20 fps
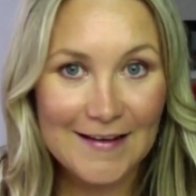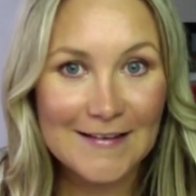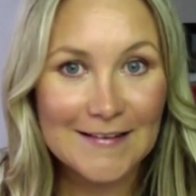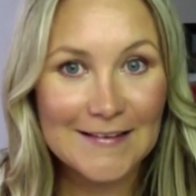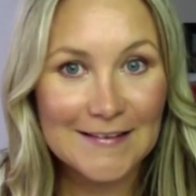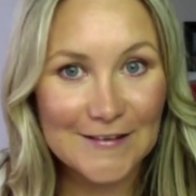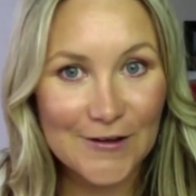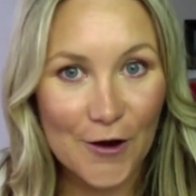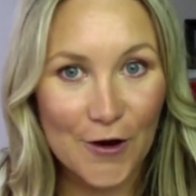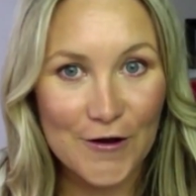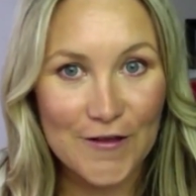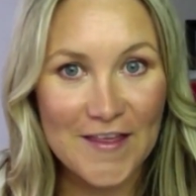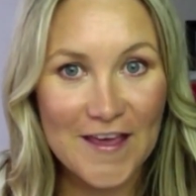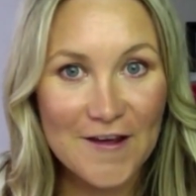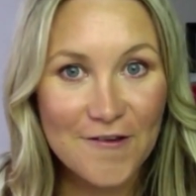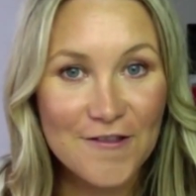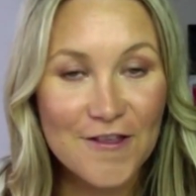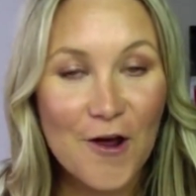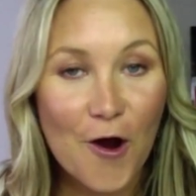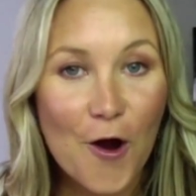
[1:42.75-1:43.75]
So
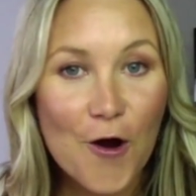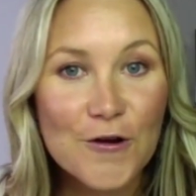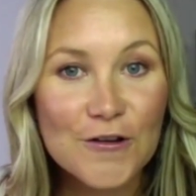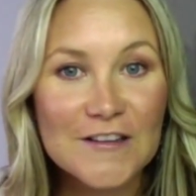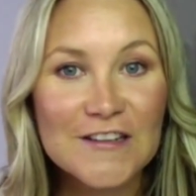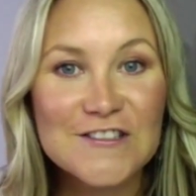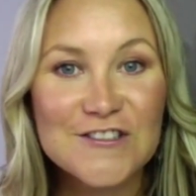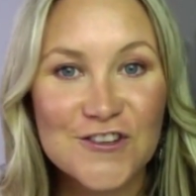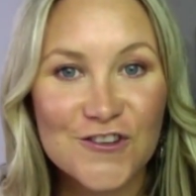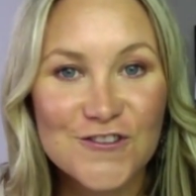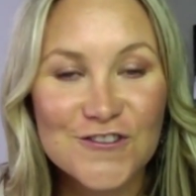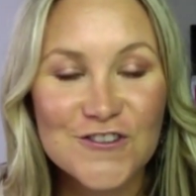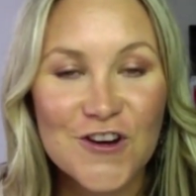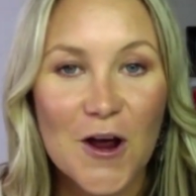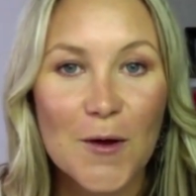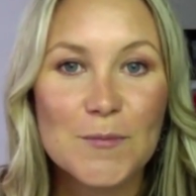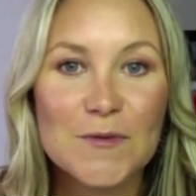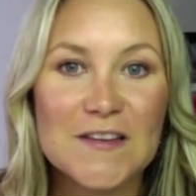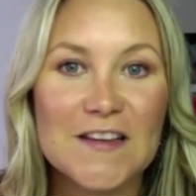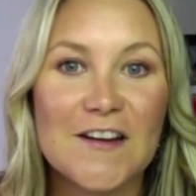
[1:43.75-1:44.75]
they're the only two
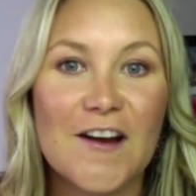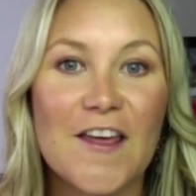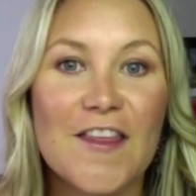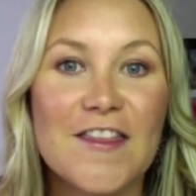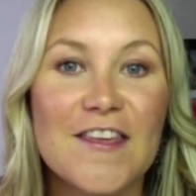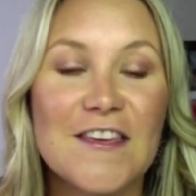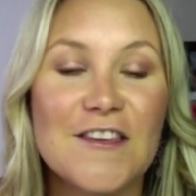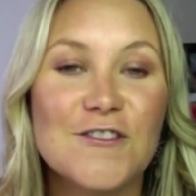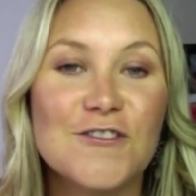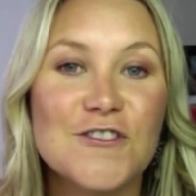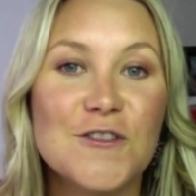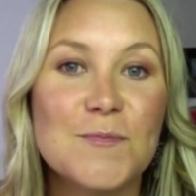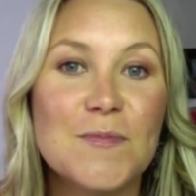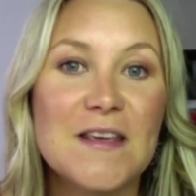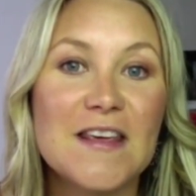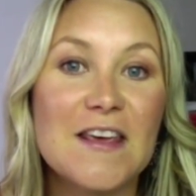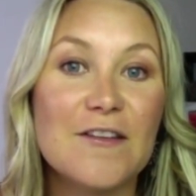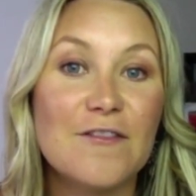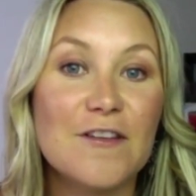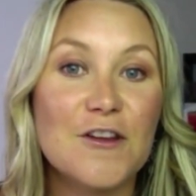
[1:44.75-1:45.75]
times that I think you should be
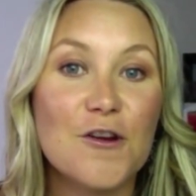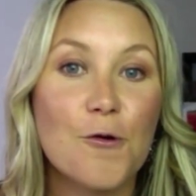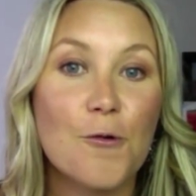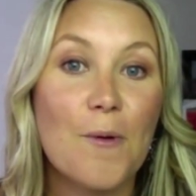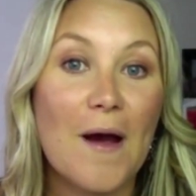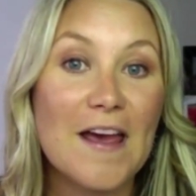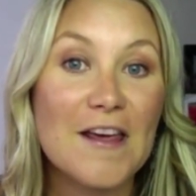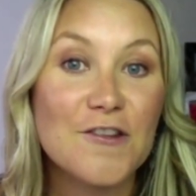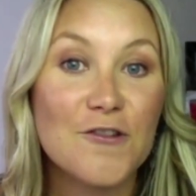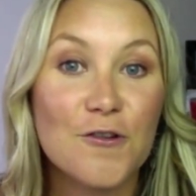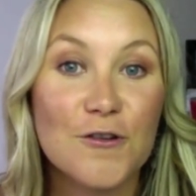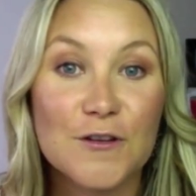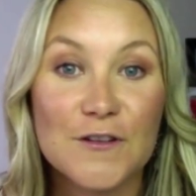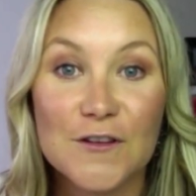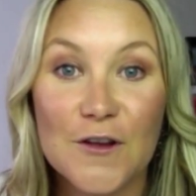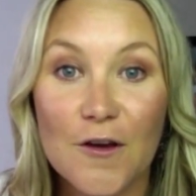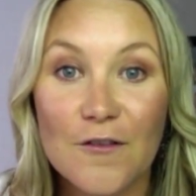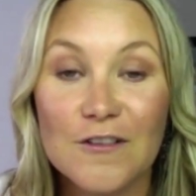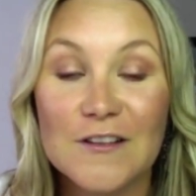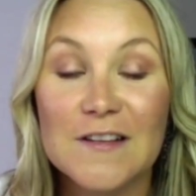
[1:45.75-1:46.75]
giving away your
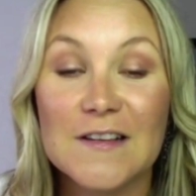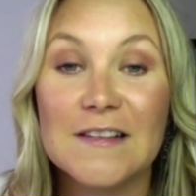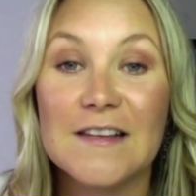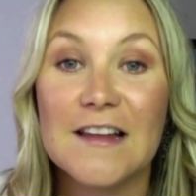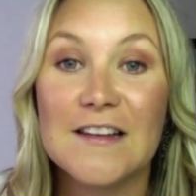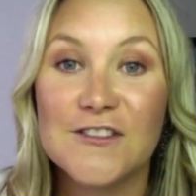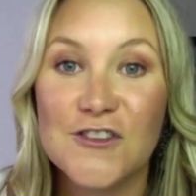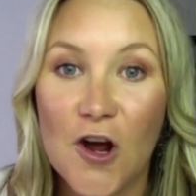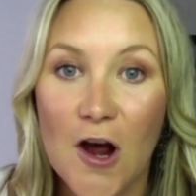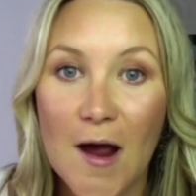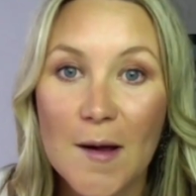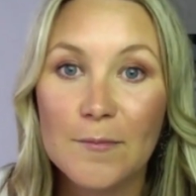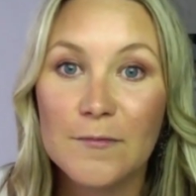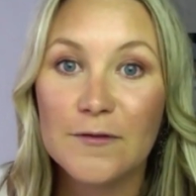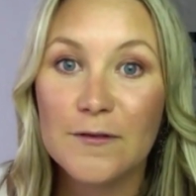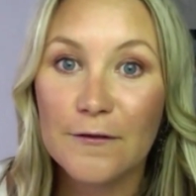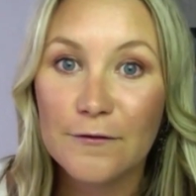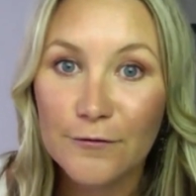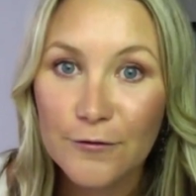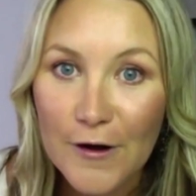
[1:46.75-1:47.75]
services and time
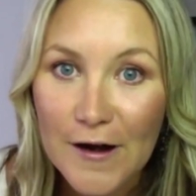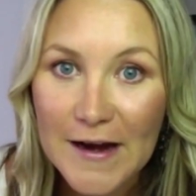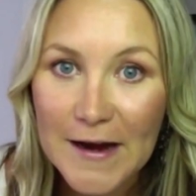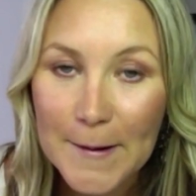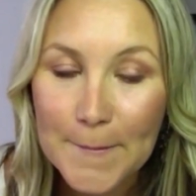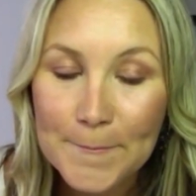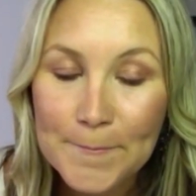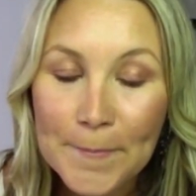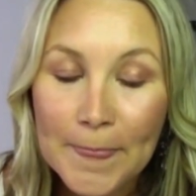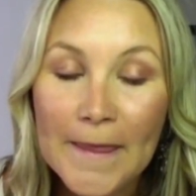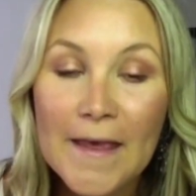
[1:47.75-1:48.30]
for free.